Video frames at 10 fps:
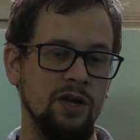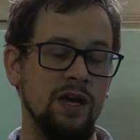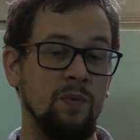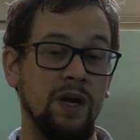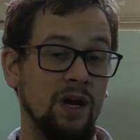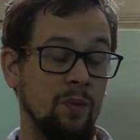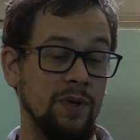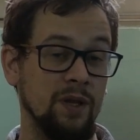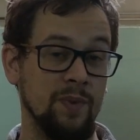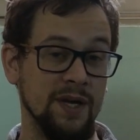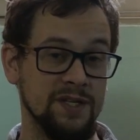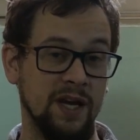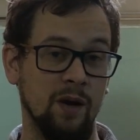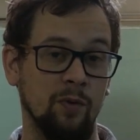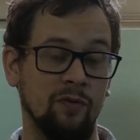it may not be the best
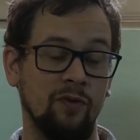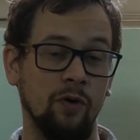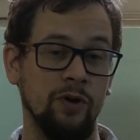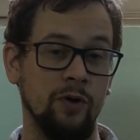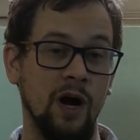camera for you.